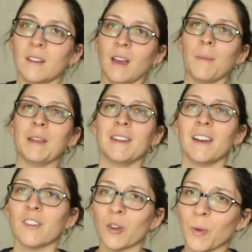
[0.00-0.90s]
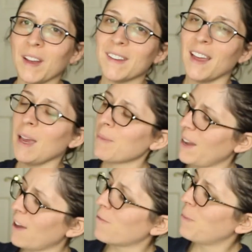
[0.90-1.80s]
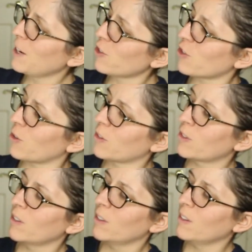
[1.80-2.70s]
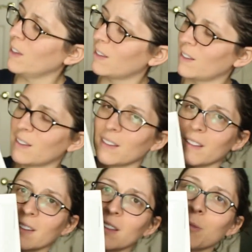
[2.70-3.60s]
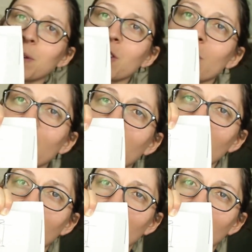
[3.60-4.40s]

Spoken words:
I mean, that is a great time to have pictures. Like this picture here,